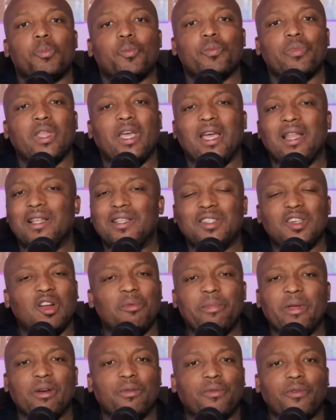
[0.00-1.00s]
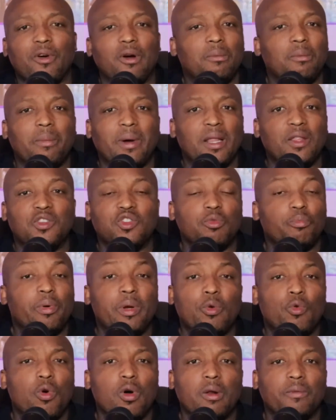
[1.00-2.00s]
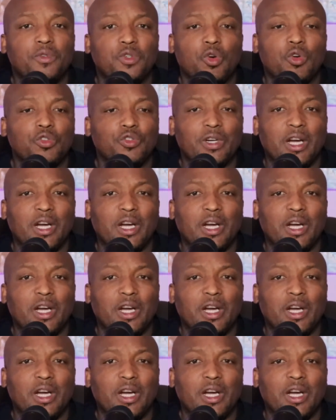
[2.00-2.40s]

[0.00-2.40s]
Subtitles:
and it's going to be affirmed by the Supreme Court of Georgia.